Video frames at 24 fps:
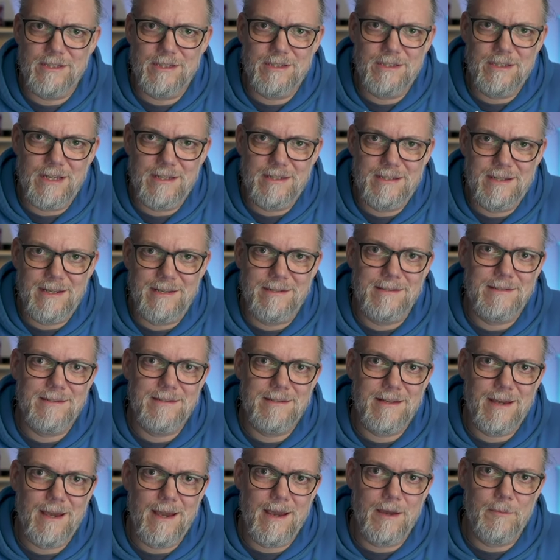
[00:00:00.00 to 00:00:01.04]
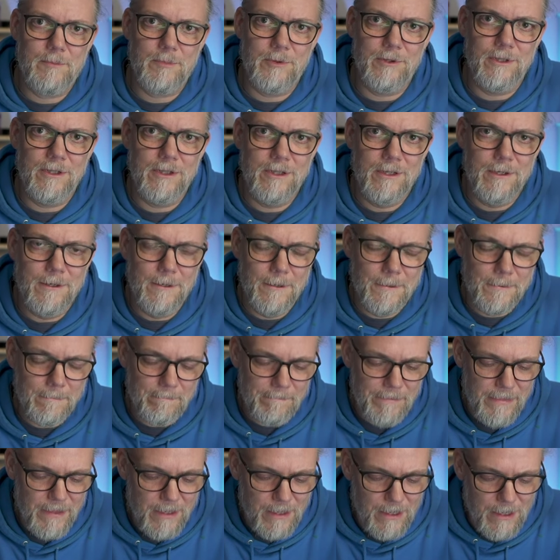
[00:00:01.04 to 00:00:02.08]
that tends to happen,
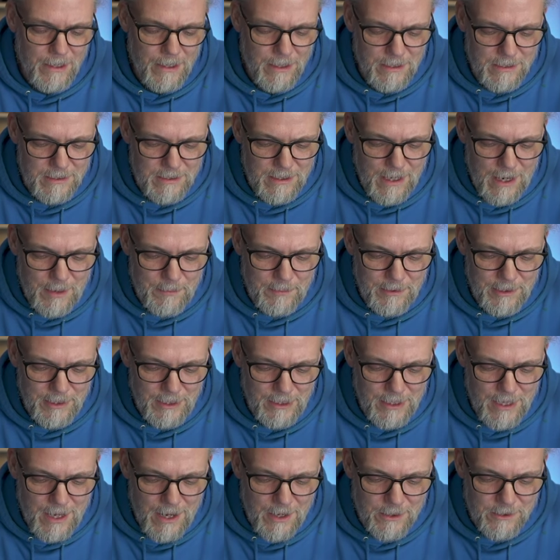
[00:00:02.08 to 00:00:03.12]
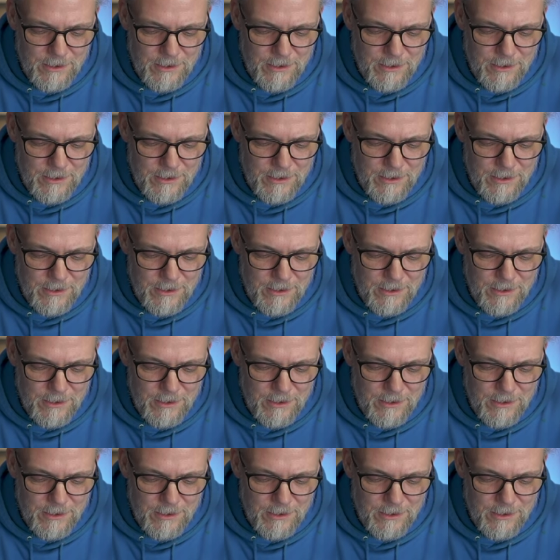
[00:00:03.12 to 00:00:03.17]
and it's happening now.